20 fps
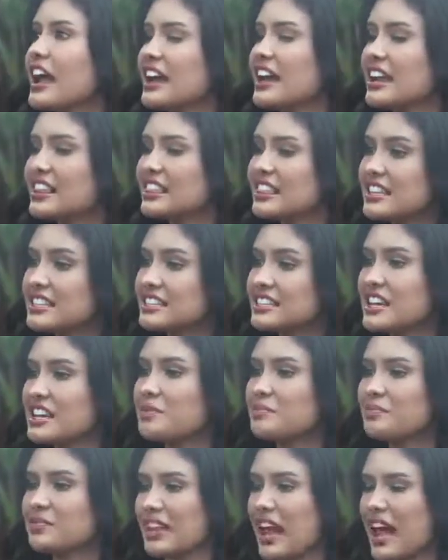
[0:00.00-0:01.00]
And at the
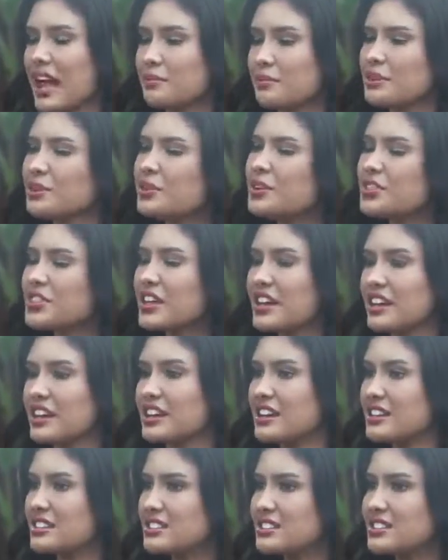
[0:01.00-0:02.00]
same time, the good thing
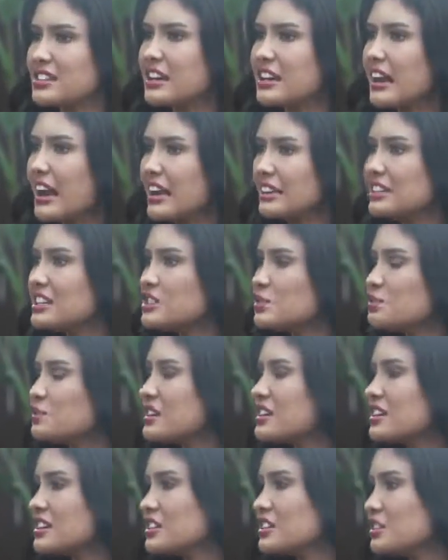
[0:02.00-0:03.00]
is at least
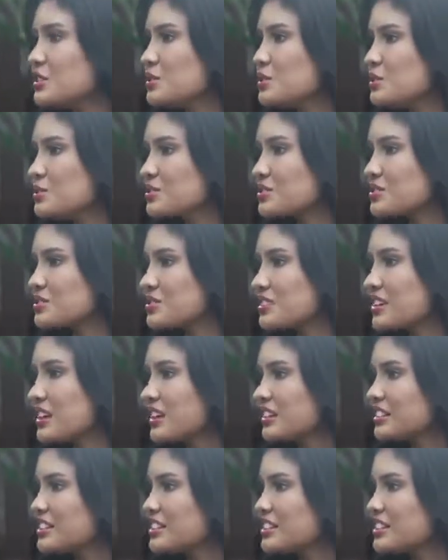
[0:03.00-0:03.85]
we can use